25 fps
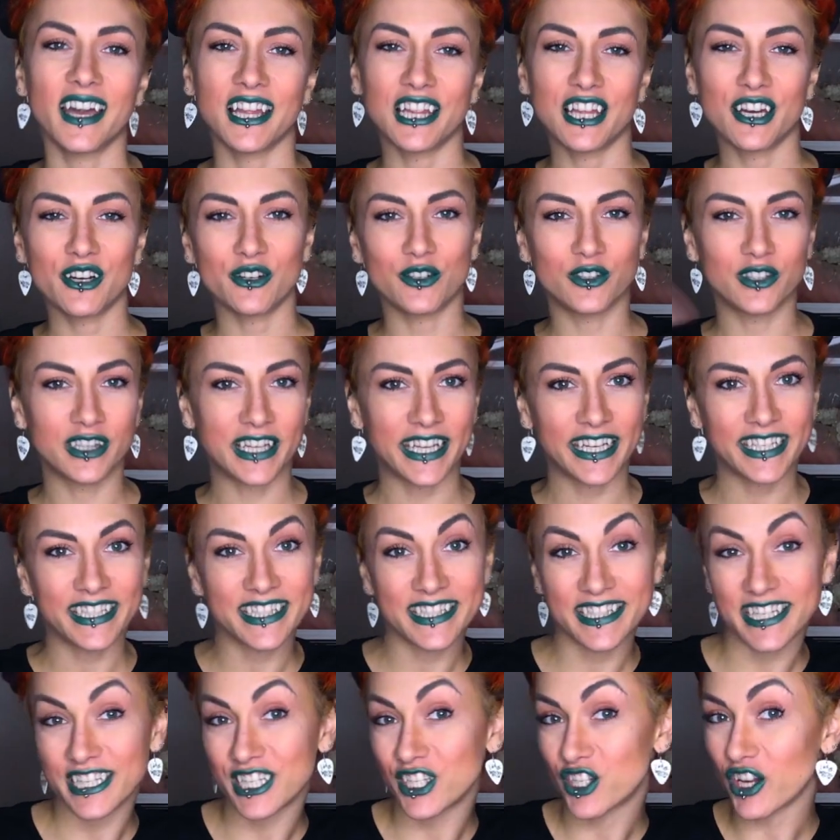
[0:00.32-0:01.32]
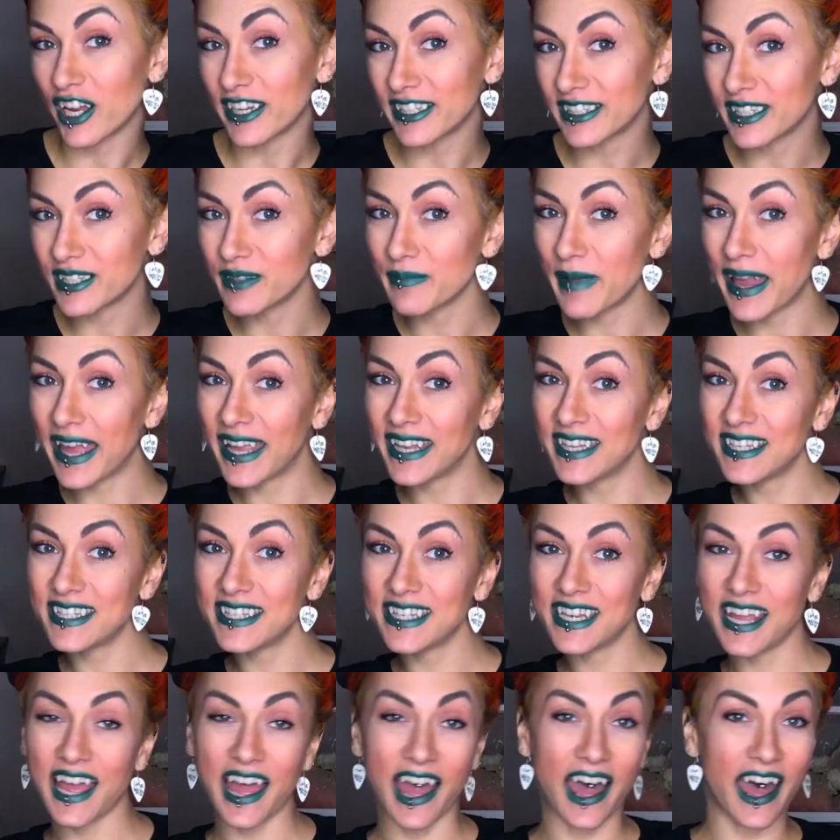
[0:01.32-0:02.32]
Hello, ladies and
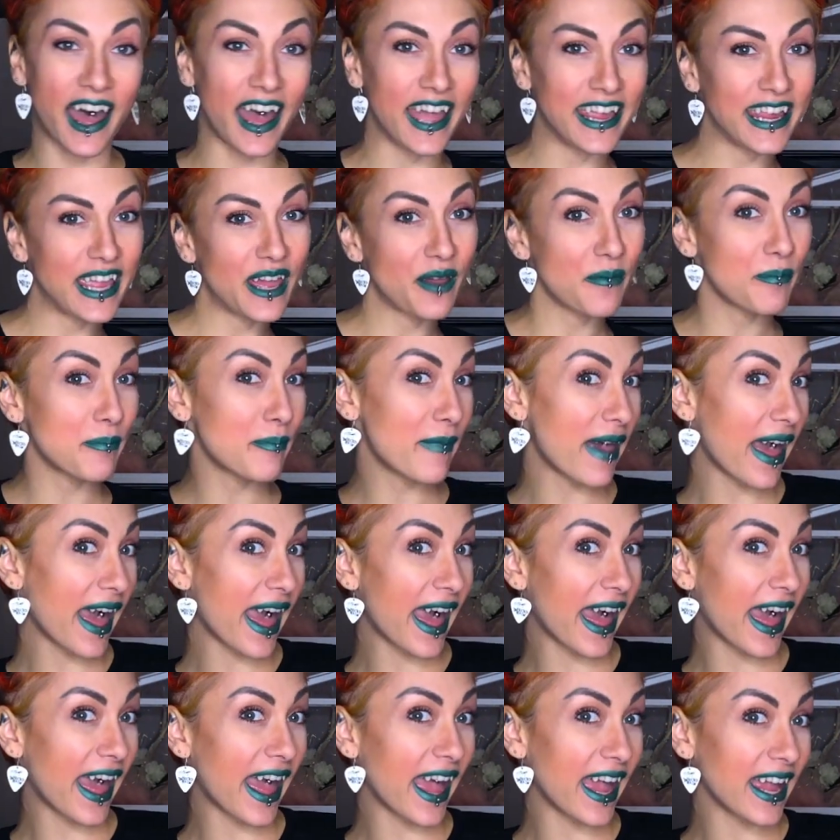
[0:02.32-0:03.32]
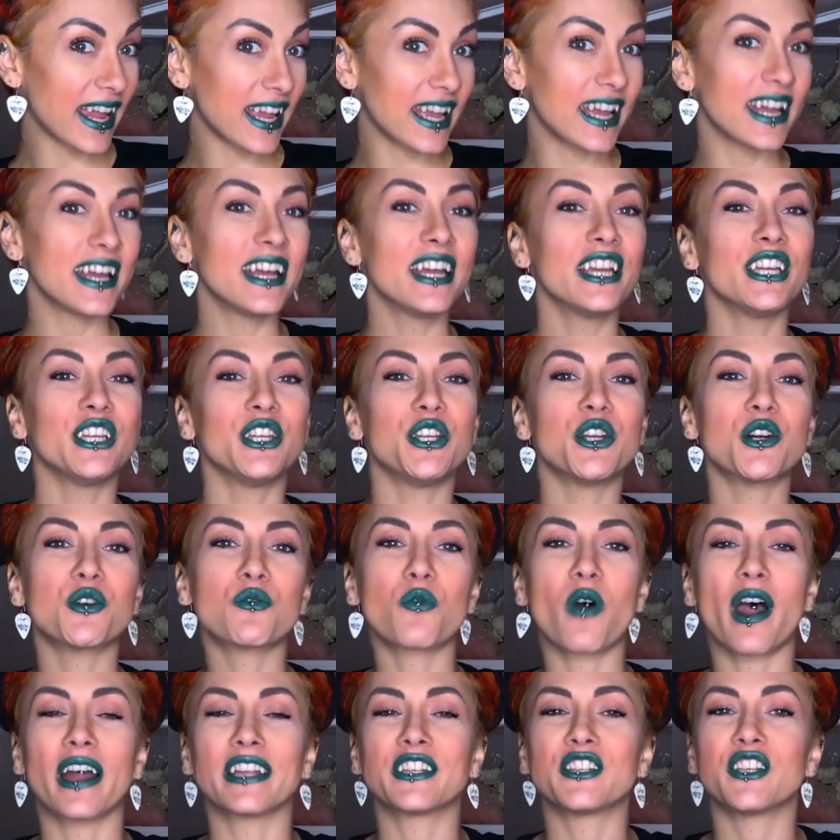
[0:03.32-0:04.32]
gentlemen, I am back. You're
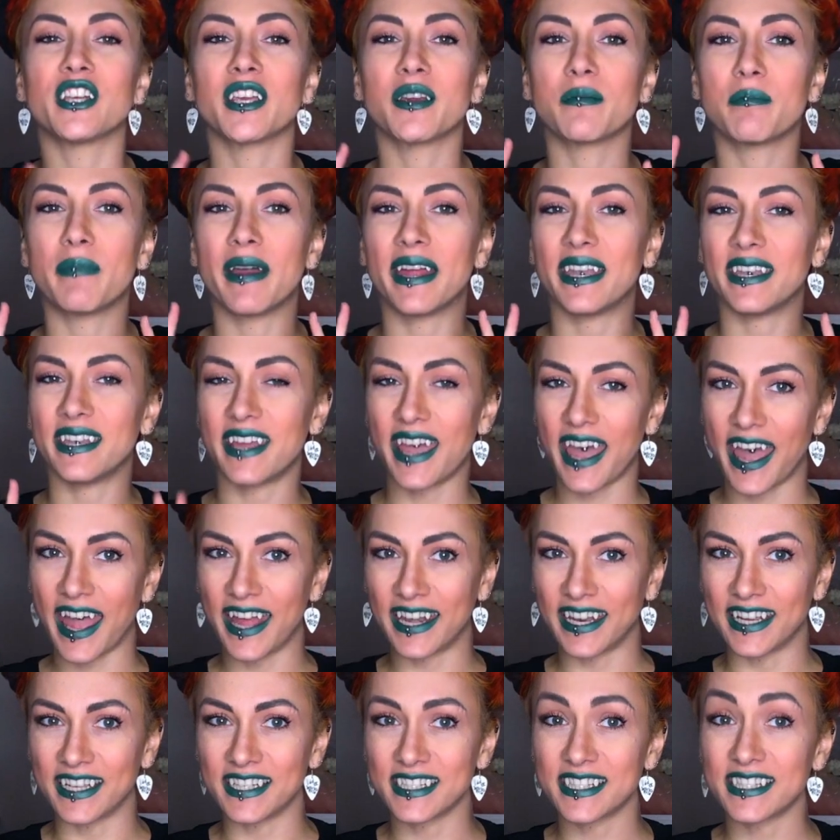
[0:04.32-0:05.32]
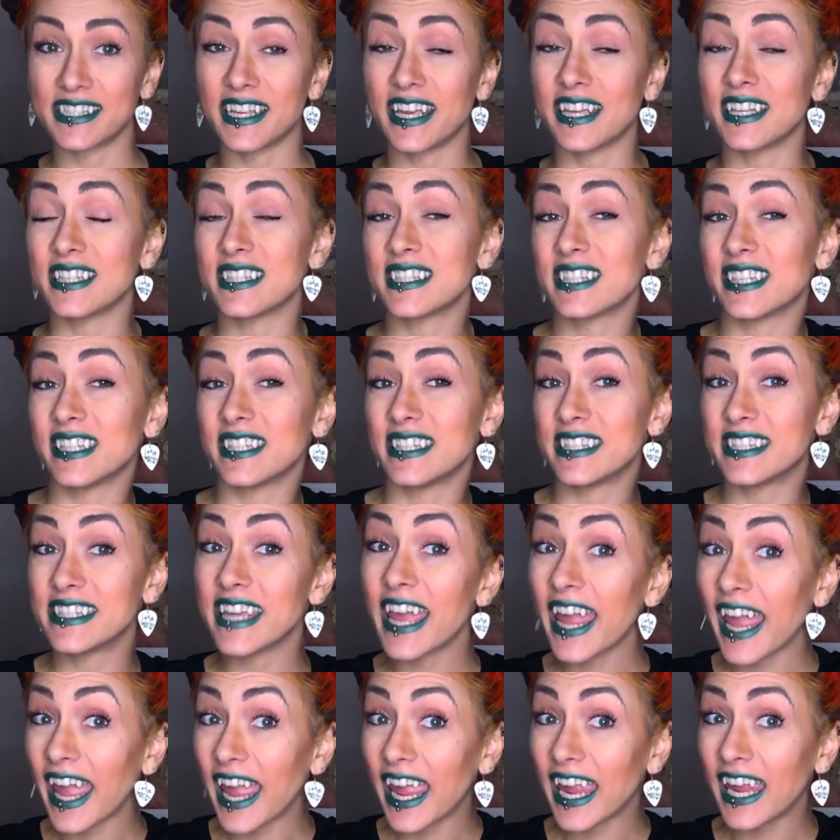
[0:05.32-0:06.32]
watching Bananas, and
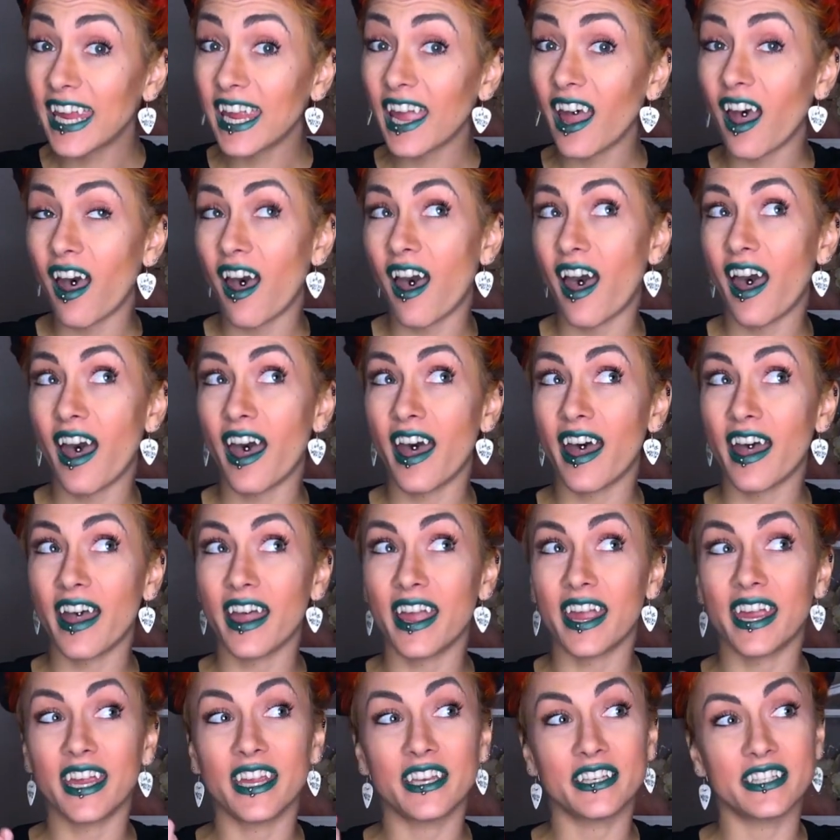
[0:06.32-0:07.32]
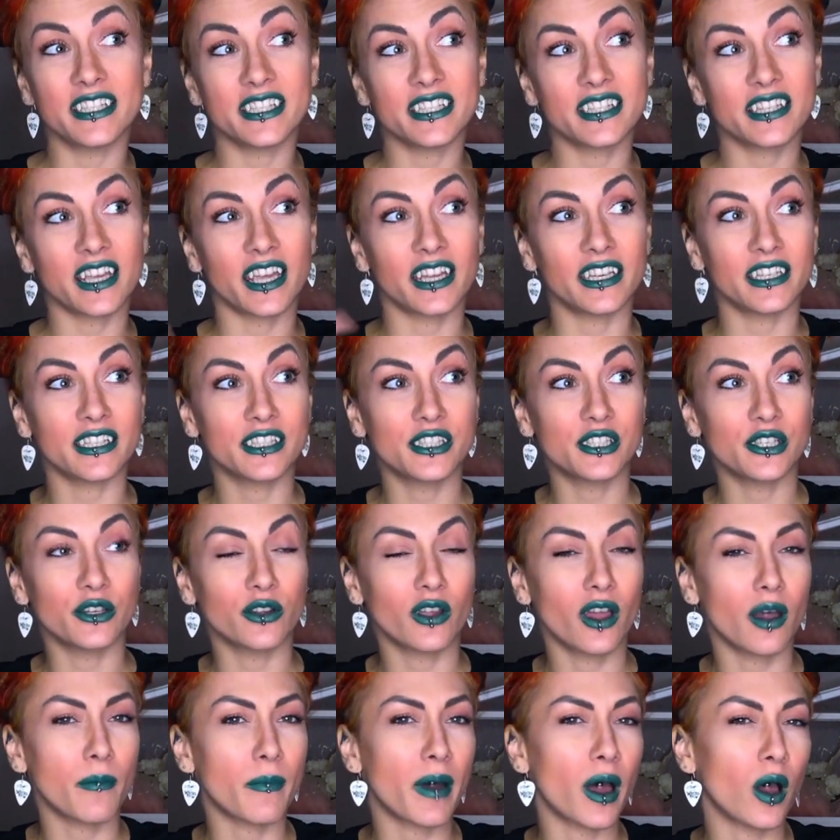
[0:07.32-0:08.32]
today I decided to
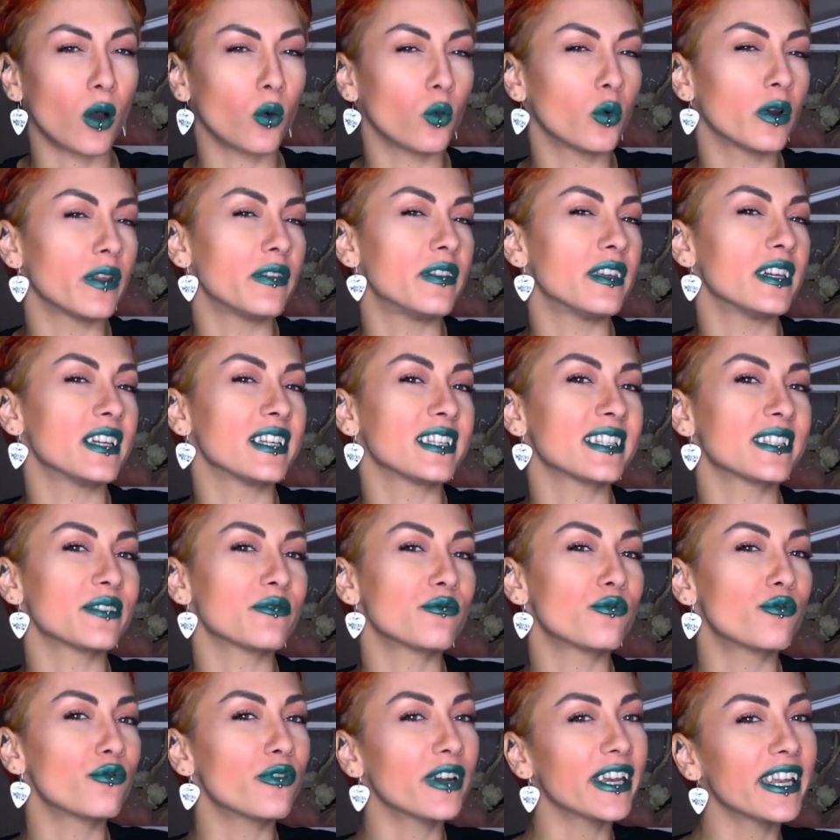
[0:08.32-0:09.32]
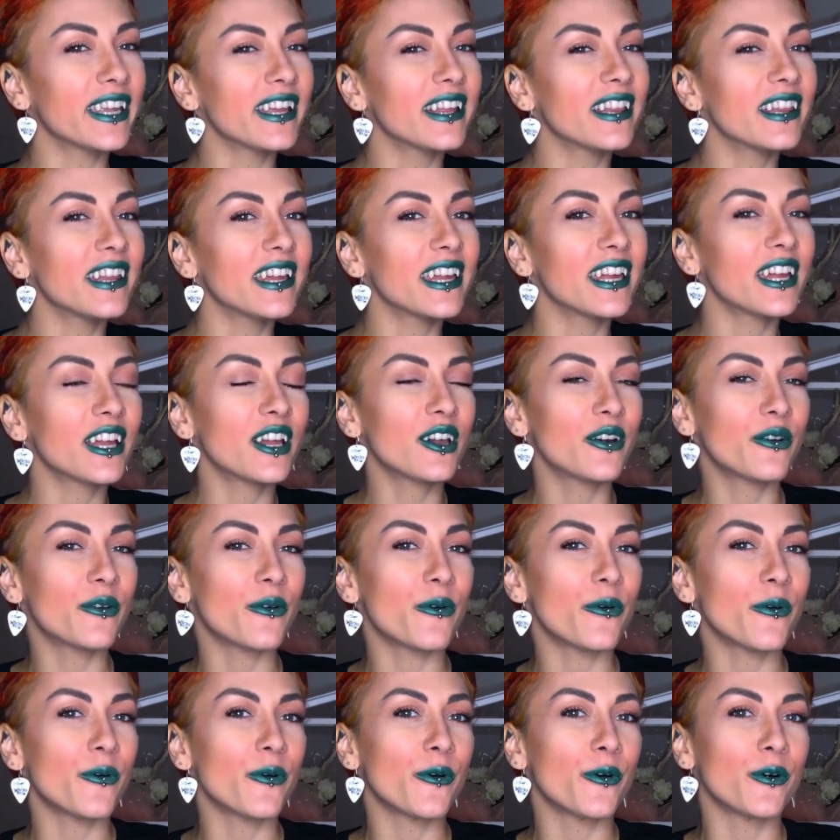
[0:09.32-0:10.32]
come out with this really
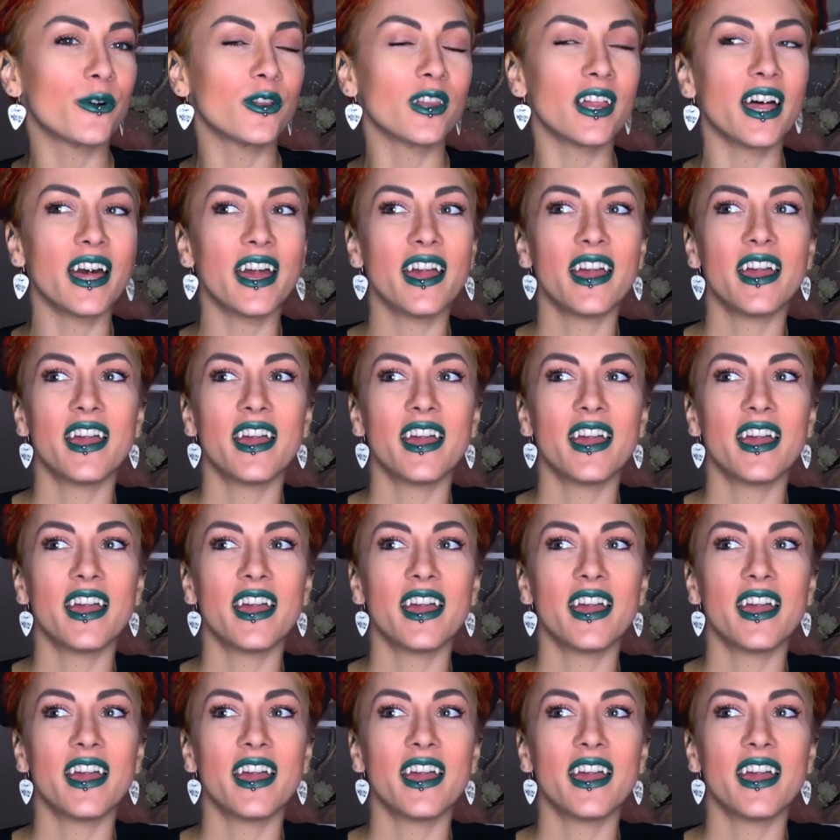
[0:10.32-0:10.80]
cool